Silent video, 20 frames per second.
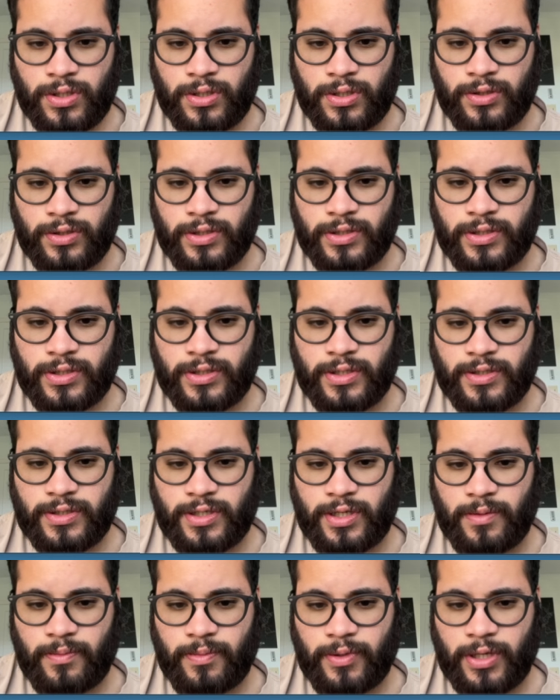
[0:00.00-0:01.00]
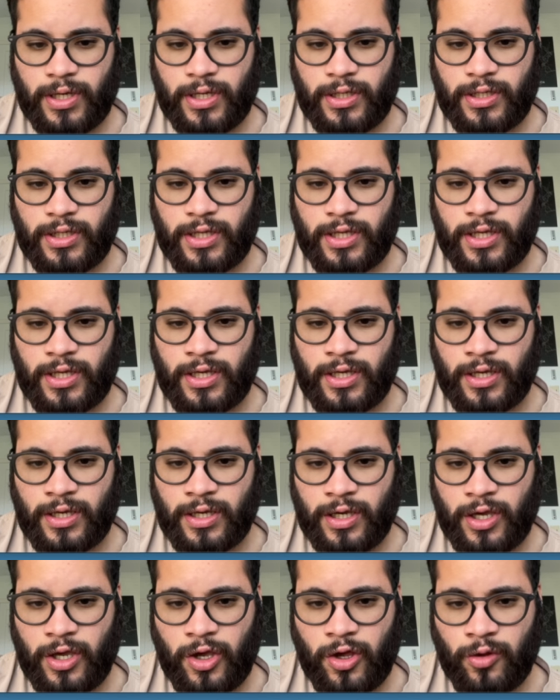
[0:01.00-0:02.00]
This is the simple ID
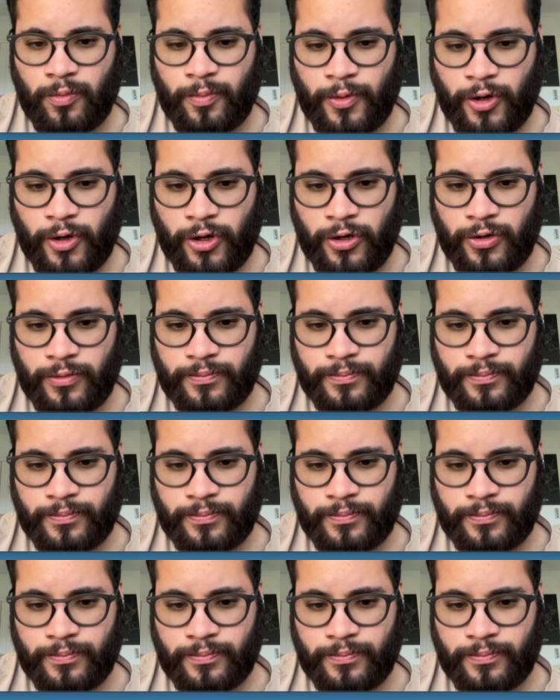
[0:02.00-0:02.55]
helper.